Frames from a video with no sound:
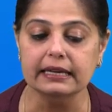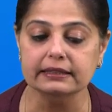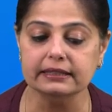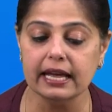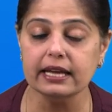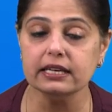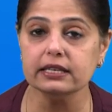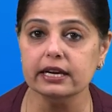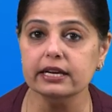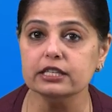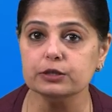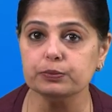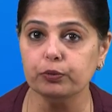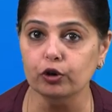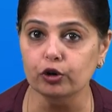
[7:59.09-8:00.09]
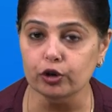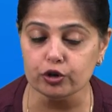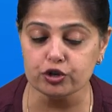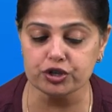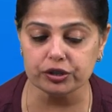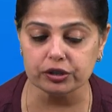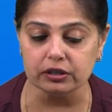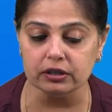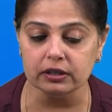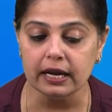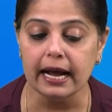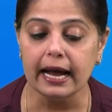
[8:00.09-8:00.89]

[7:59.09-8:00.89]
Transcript: There is pollution